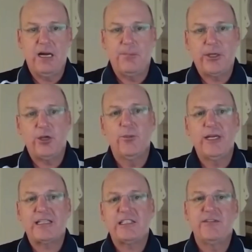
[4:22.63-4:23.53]

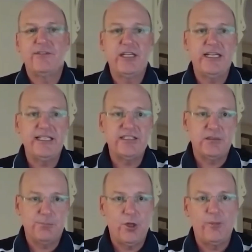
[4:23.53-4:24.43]
procurement activities,
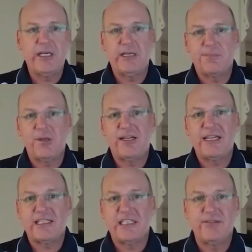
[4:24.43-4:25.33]
permitting and planning
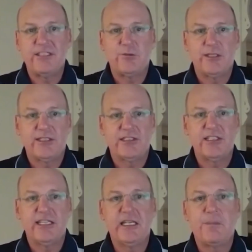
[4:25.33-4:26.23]
activities with the
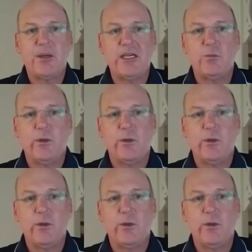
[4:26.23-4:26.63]
CDP,